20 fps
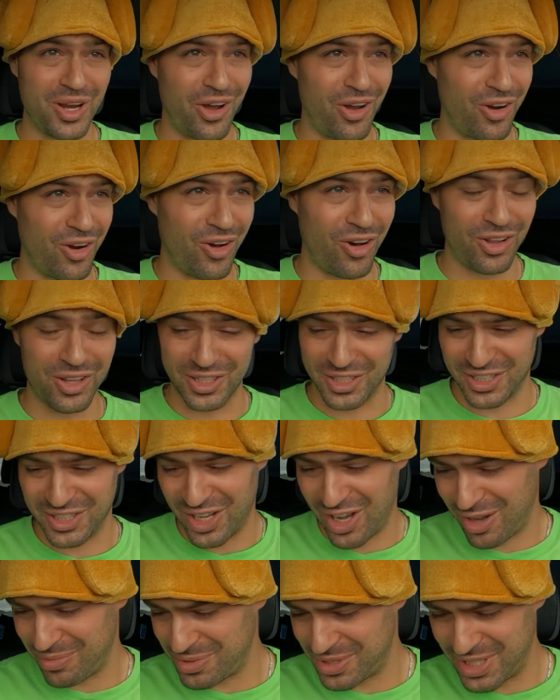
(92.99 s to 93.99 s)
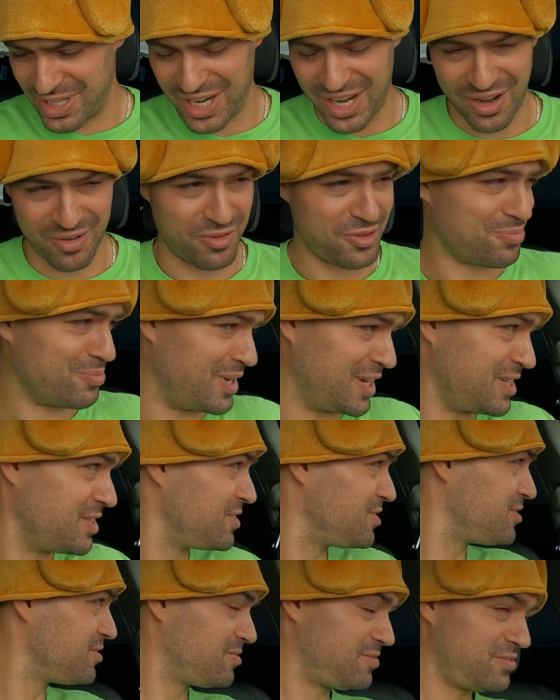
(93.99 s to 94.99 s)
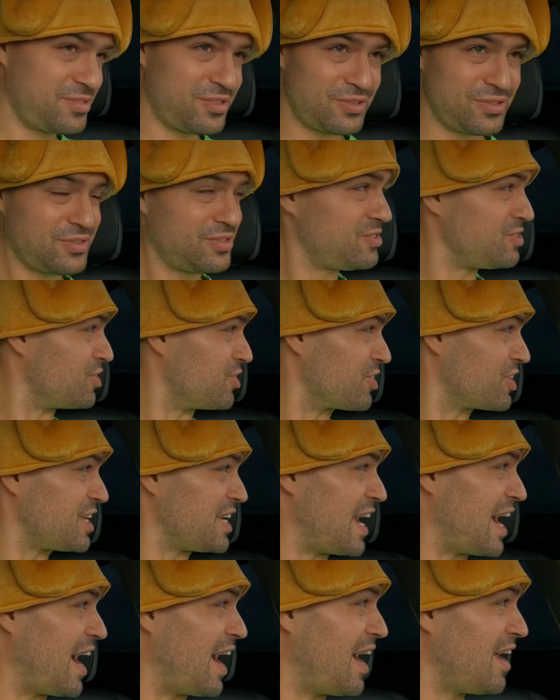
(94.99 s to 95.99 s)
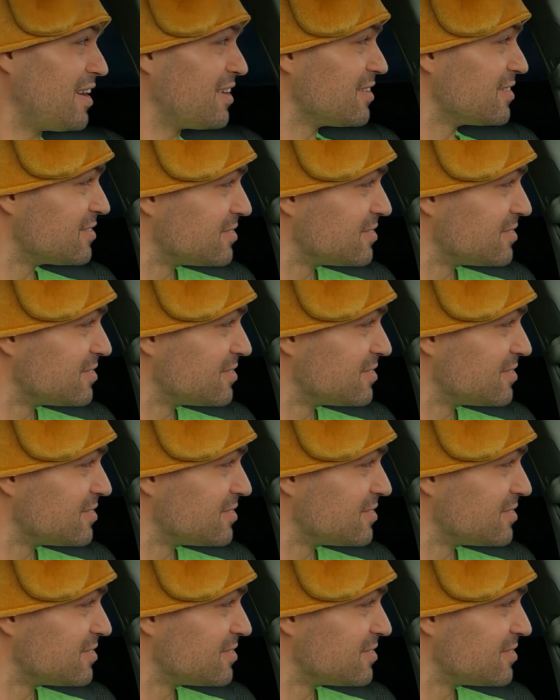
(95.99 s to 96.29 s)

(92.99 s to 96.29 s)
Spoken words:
out all the stops today with my turkey hat.